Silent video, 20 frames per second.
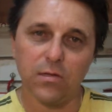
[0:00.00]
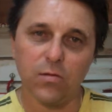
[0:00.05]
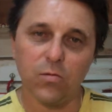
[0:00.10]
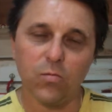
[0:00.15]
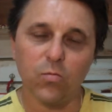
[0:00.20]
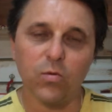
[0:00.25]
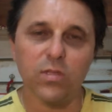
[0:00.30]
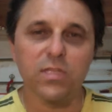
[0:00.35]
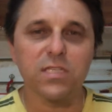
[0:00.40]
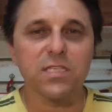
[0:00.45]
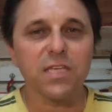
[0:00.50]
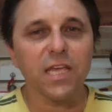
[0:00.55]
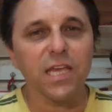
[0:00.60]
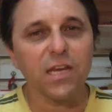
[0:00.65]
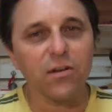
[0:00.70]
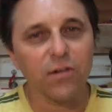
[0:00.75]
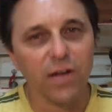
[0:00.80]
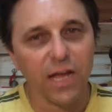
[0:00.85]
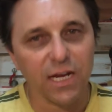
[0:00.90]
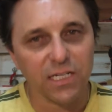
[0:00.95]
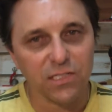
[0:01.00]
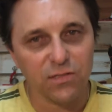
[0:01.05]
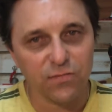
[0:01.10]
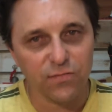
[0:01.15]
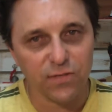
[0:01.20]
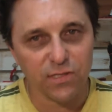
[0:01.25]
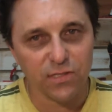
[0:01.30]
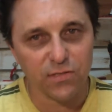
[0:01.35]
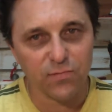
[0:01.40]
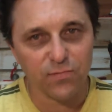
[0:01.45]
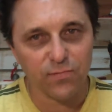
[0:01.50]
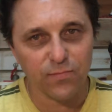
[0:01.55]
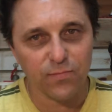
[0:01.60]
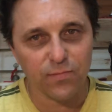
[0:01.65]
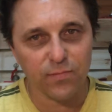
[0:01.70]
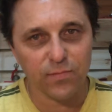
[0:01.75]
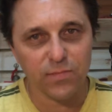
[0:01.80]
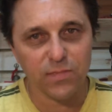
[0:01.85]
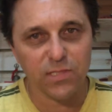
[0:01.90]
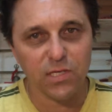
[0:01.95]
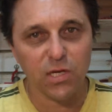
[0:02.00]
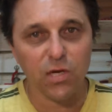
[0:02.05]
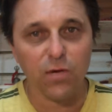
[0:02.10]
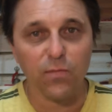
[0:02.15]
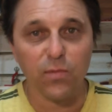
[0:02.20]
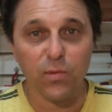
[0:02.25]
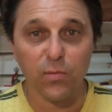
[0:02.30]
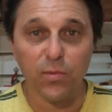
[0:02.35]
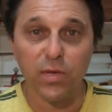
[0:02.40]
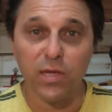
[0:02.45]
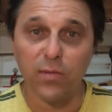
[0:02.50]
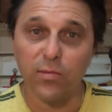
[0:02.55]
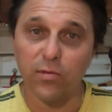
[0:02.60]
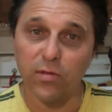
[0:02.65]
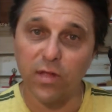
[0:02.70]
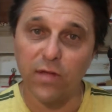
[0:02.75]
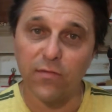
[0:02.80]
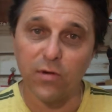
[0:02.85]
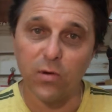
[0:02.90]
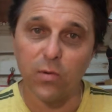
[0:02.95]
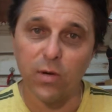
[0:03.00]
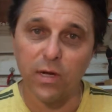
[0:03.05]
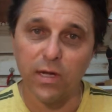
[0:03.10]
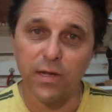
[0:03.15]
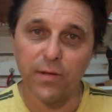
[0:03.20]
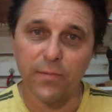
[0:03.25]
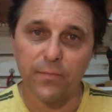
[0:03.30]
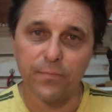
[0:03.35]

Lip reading: with sacred activism to help the people everywhere.